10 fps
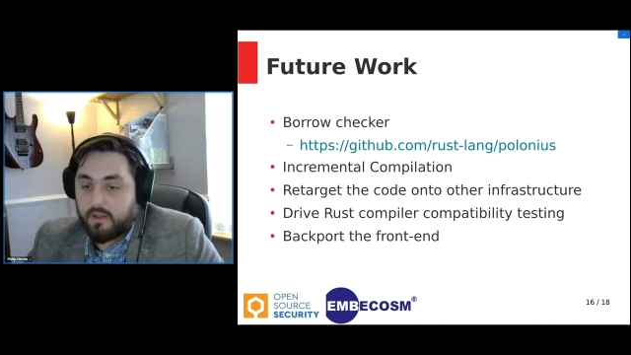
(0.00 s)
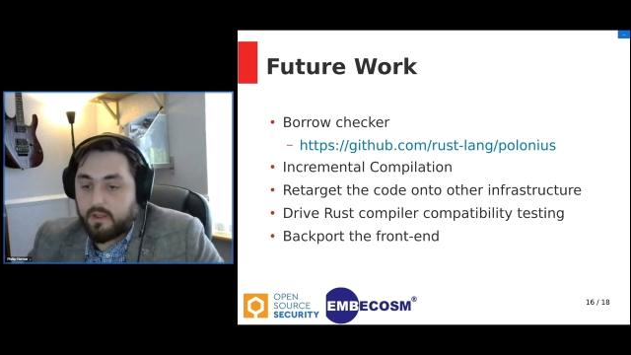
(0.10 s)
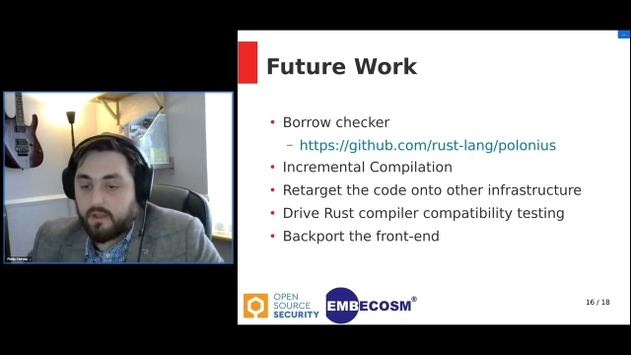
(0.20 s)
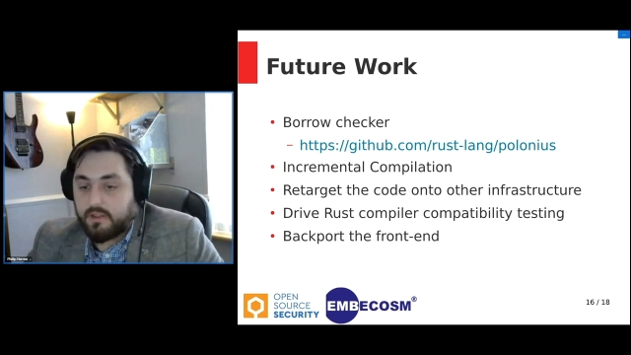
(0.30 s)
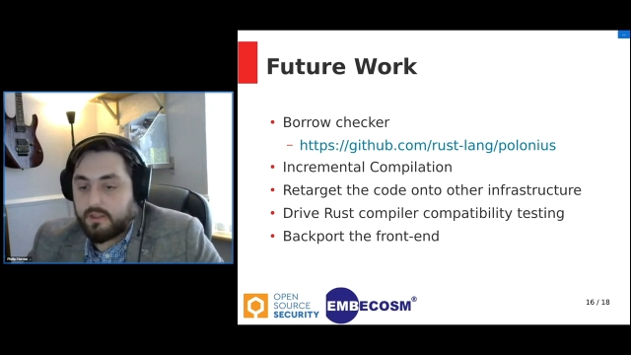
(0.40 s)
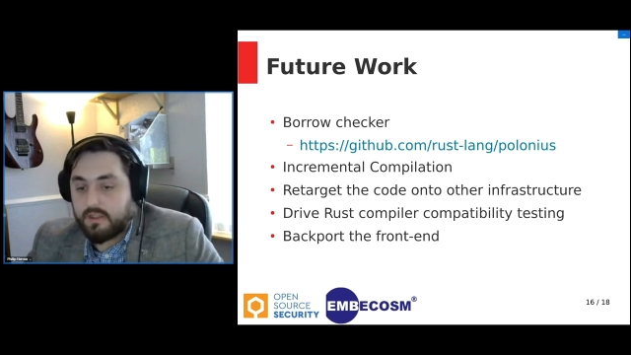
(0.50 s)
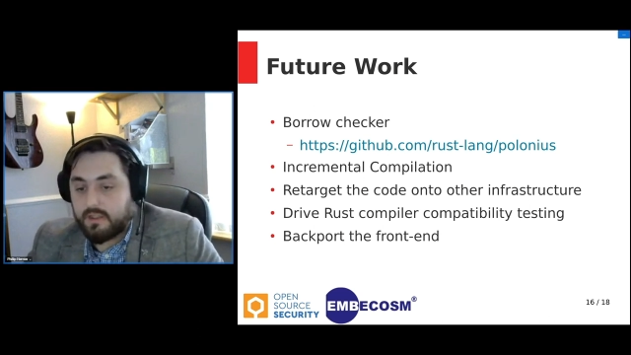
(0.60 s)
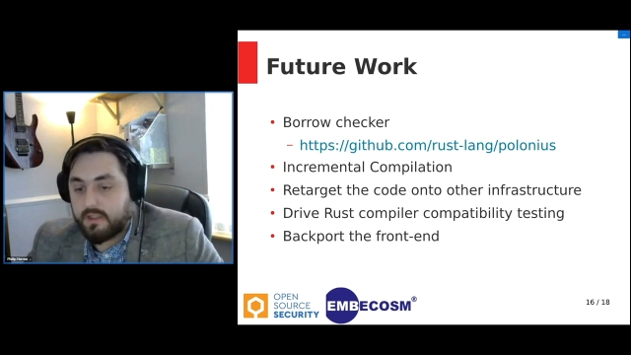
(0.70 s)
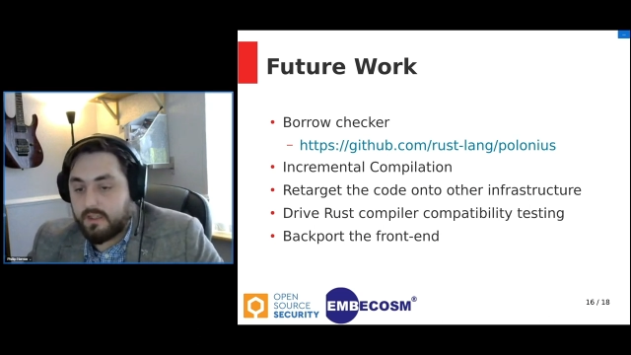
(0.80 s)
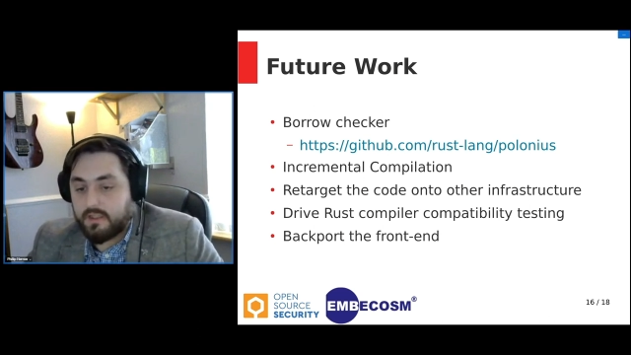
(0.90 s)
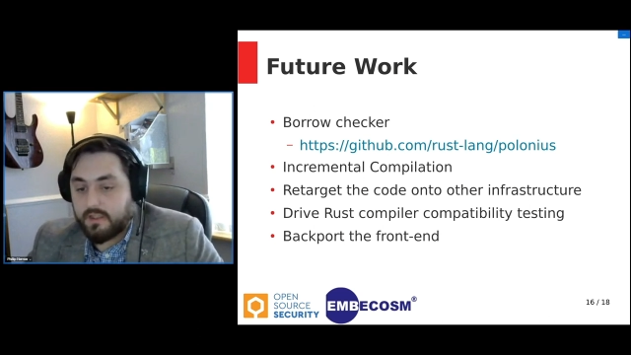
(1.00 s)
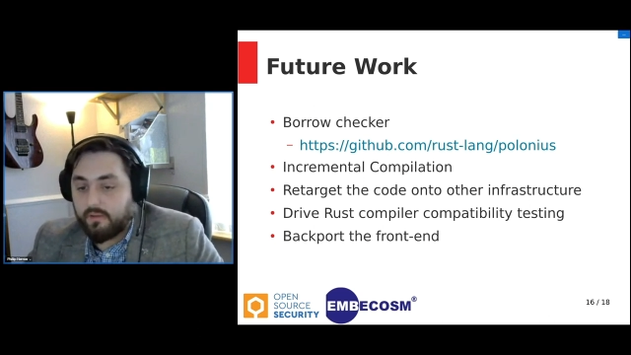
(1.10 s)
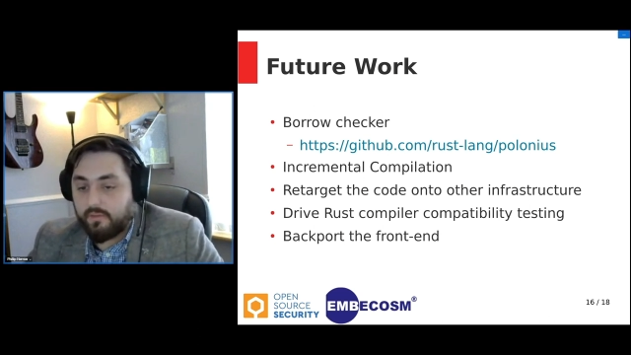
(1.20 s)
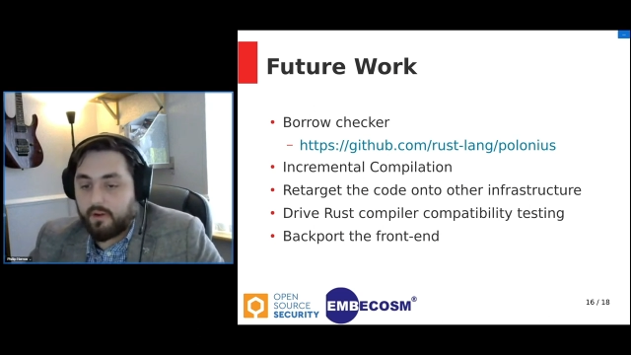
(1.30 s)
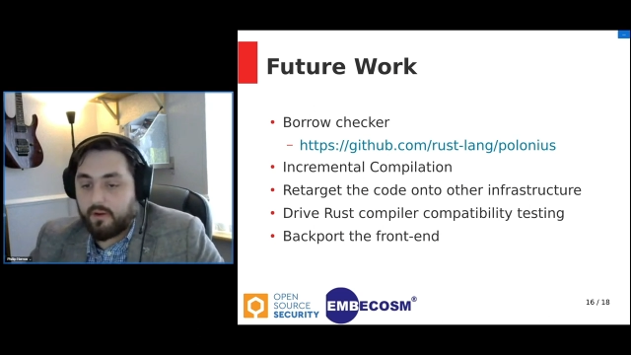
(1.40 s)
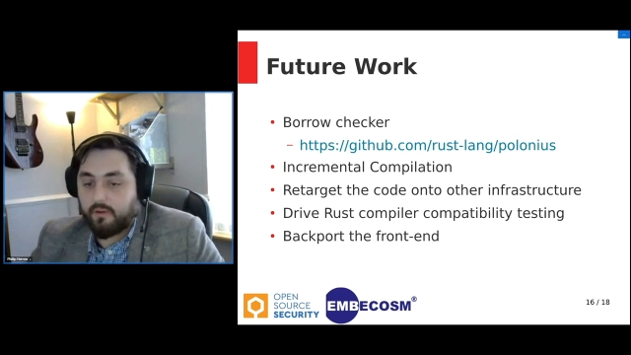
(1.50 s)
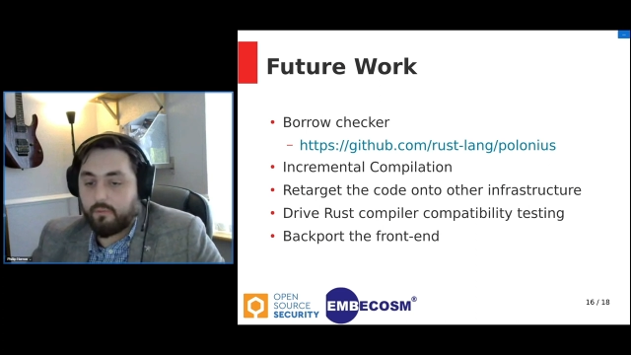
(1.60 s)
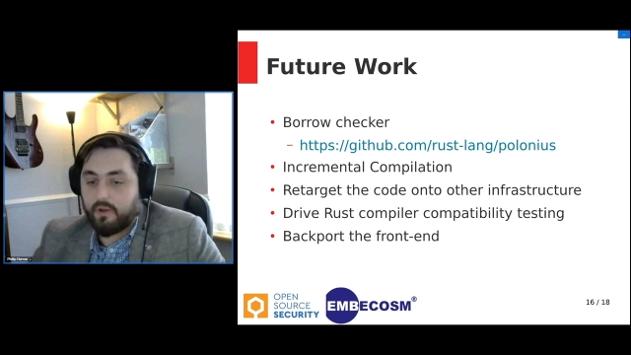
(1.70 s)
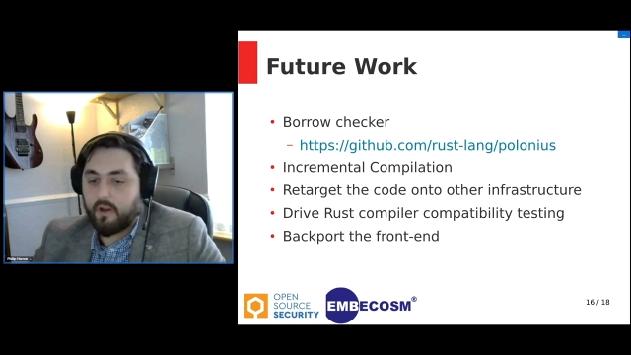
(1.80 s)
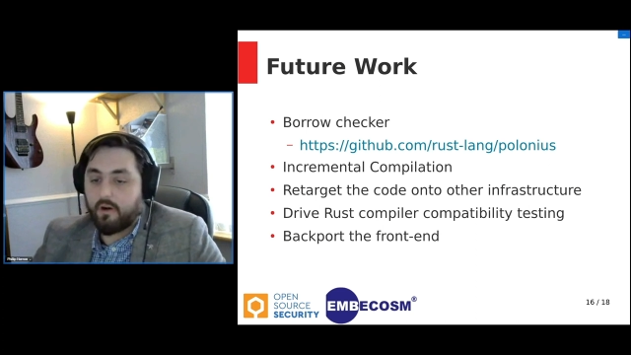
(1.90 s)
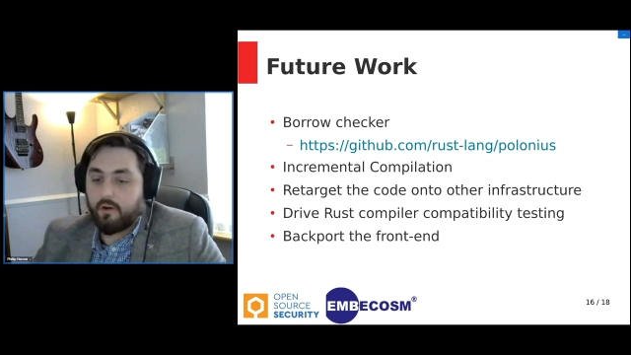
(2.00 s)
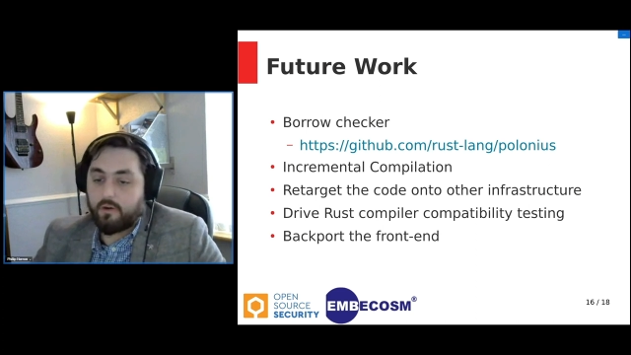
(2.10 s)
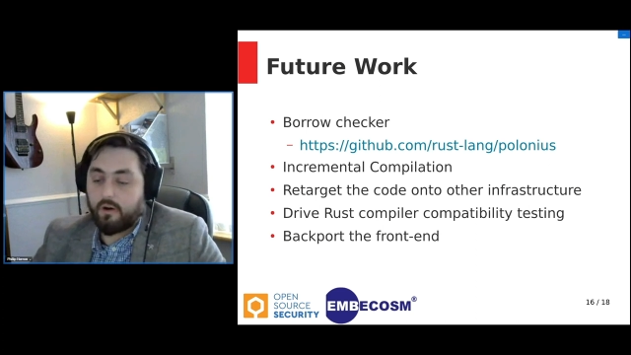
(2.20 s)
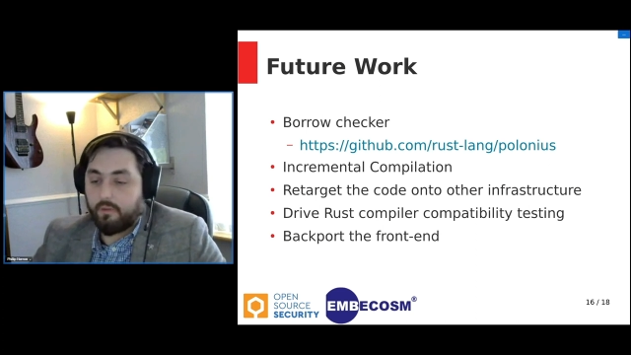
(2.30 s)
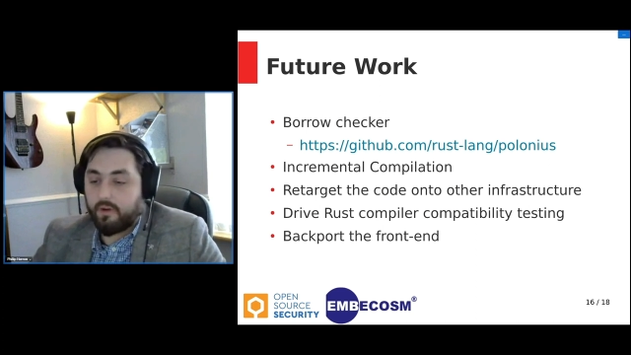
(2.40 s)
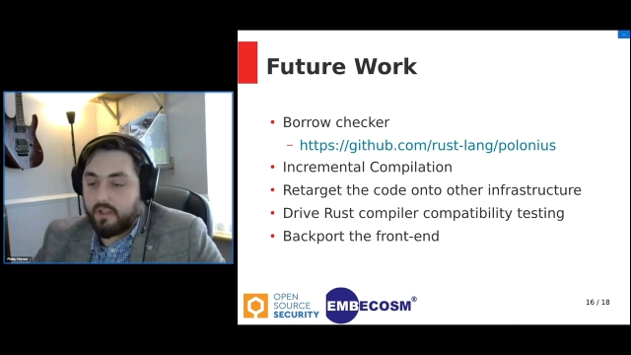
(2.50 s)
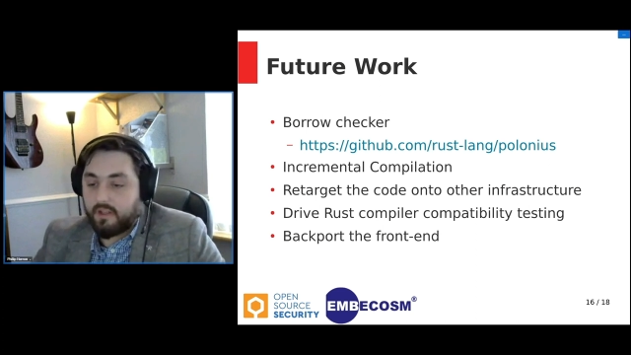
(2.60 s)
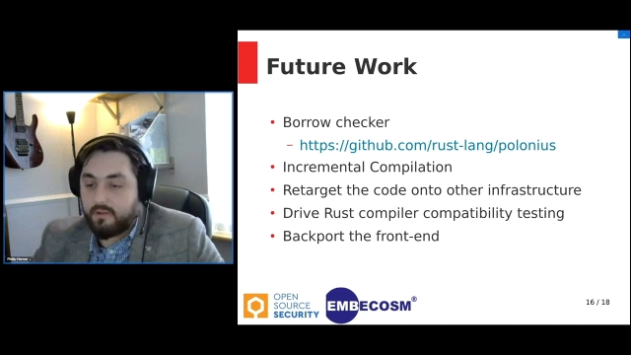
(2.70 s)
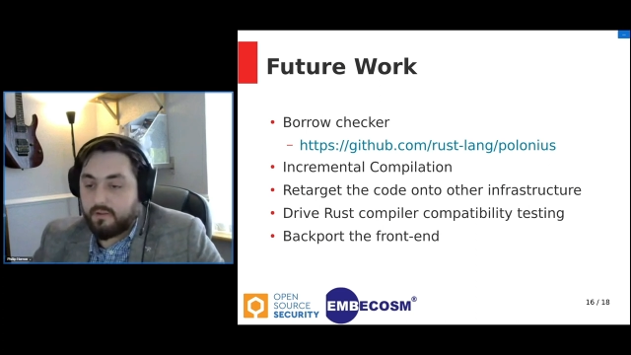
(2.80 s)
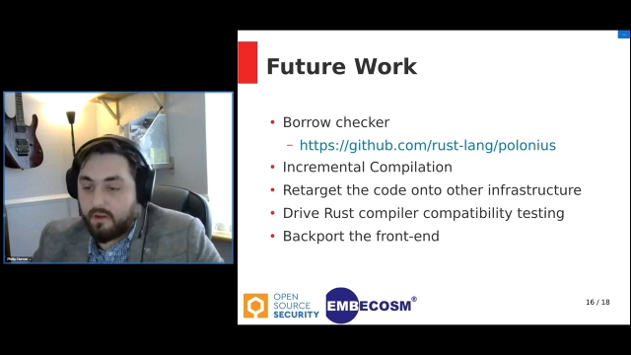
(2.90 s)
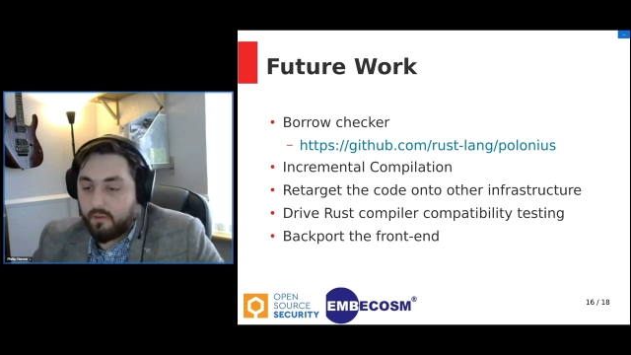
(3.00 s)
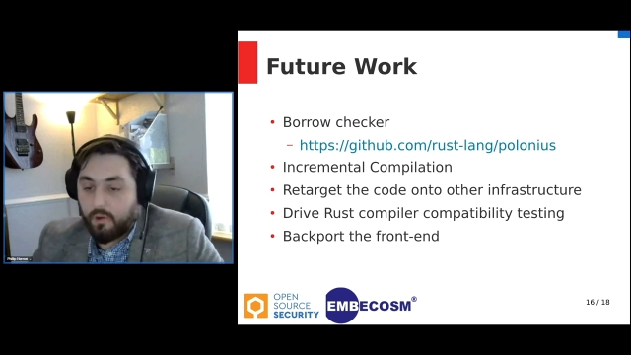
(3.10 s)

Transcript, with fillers: uh, GCC stuff here, we are already uh,